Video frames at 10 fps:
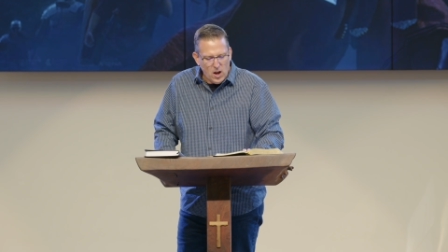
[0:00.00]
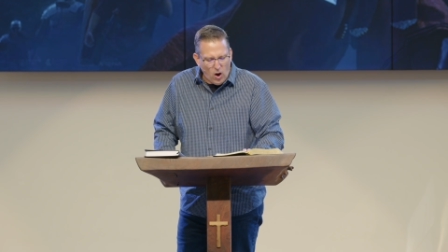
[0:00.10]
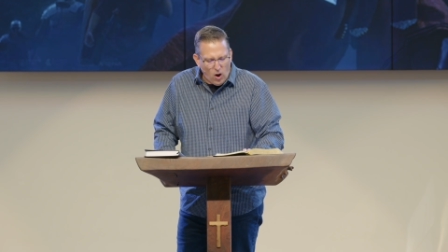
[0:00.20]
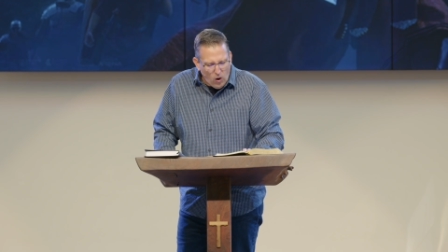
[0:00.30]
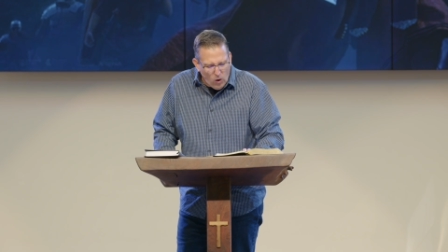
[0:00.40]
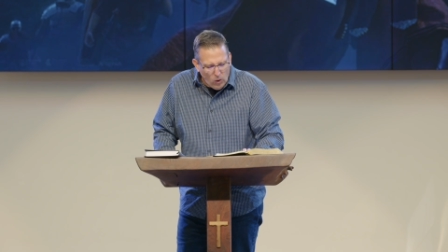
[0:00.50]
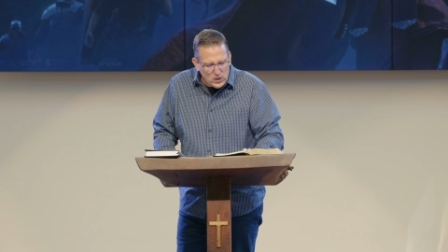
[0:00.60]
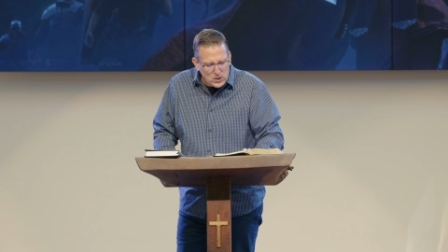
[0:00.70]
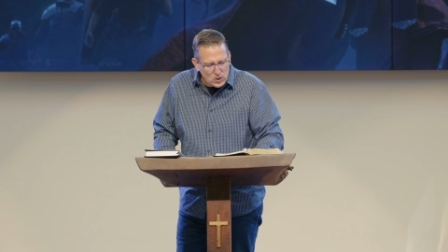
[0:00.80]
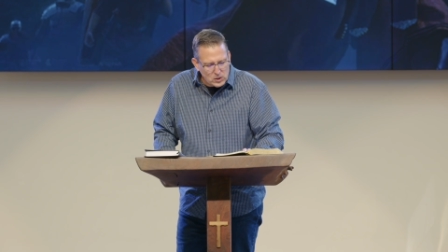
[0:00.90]
All the
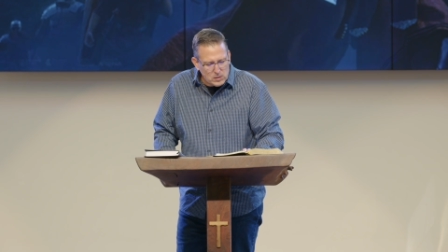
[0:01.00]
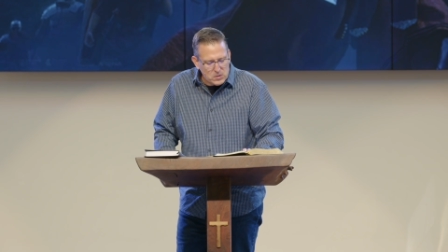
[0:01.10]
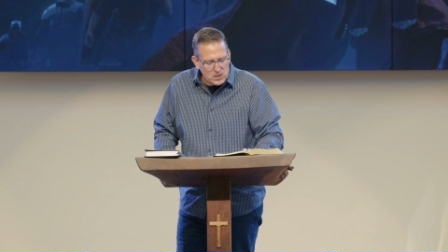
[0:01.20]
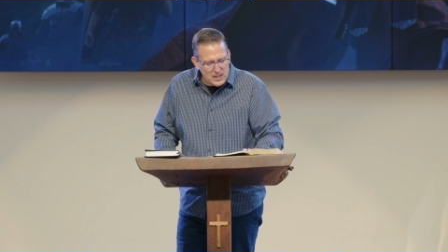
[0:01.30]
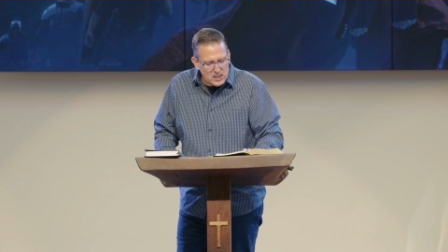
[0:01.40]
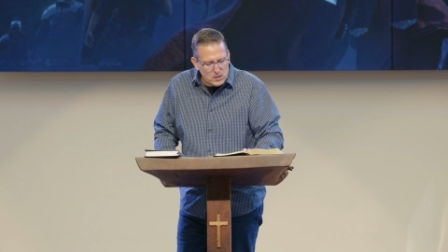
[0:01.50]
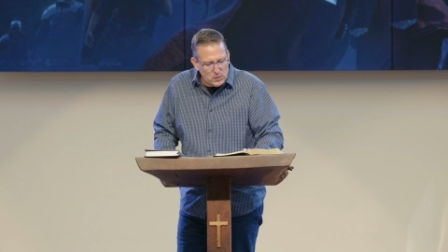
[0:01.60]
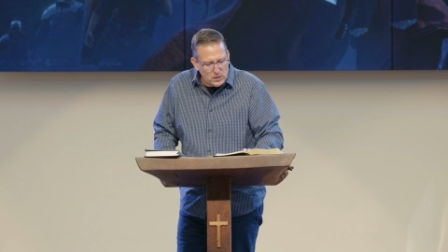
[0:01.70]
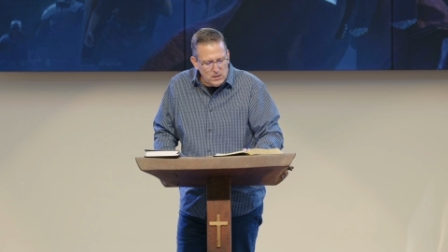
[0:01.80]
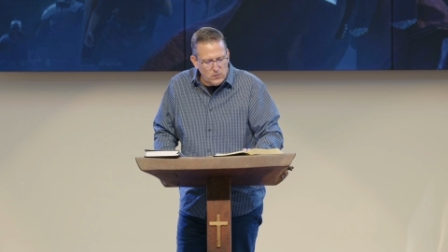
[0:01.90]
circumcised
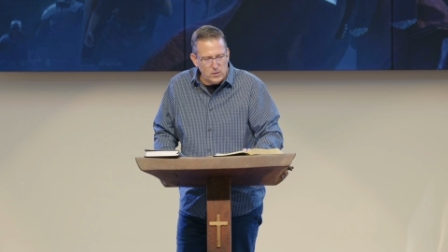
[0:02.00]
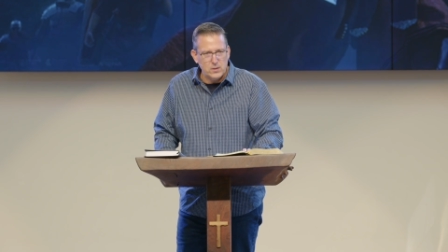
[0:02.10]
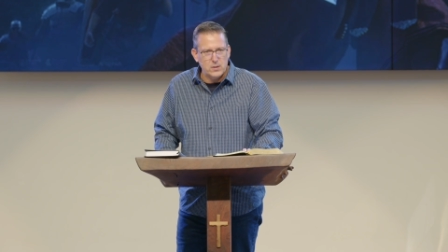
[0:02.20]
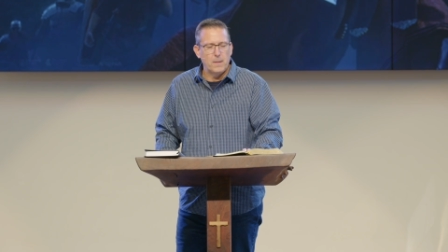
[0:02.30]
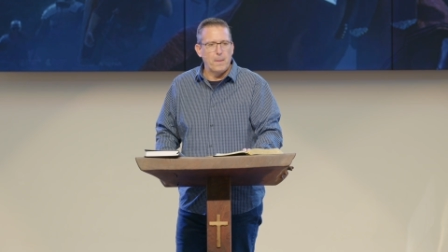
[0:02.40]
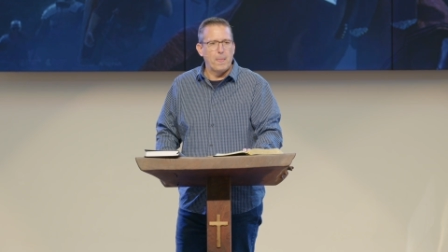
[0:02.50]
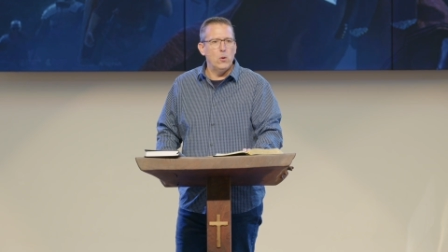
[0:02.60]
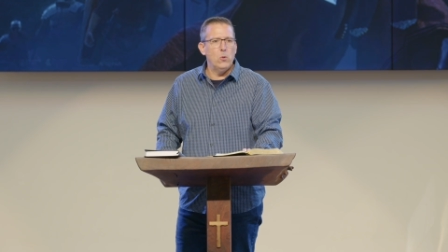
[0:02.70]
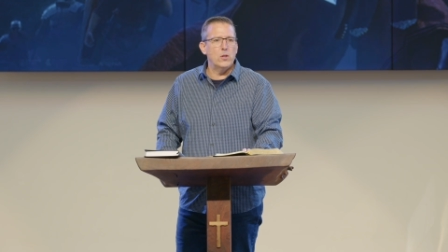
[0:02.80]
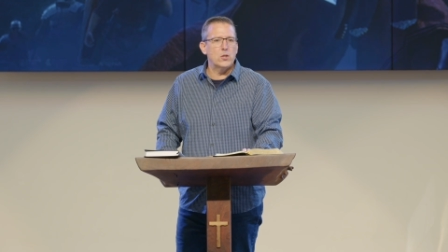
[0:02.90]
believers.
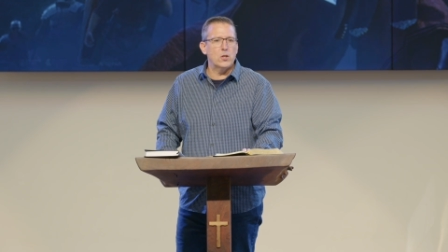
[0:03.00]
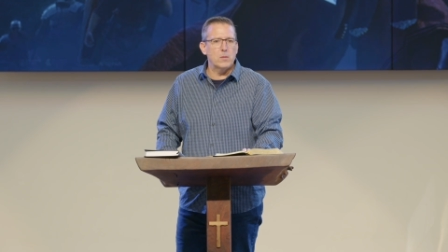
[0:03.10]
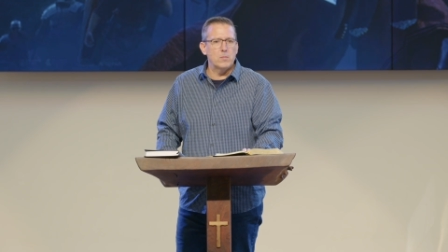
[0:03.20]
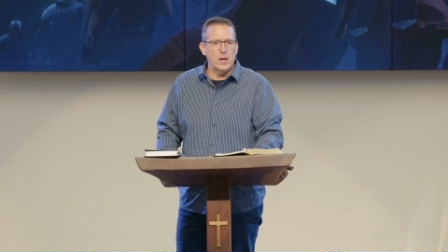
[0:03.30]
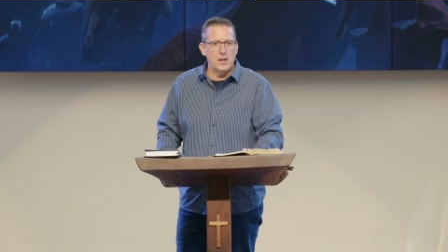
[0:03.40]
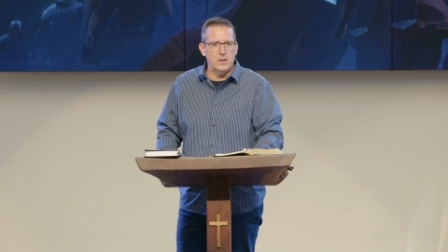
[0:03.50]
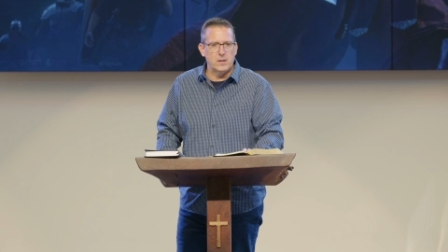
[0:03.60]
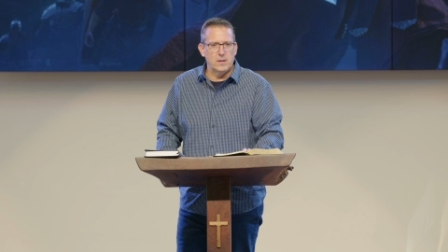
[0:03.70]
Who are the circumcised?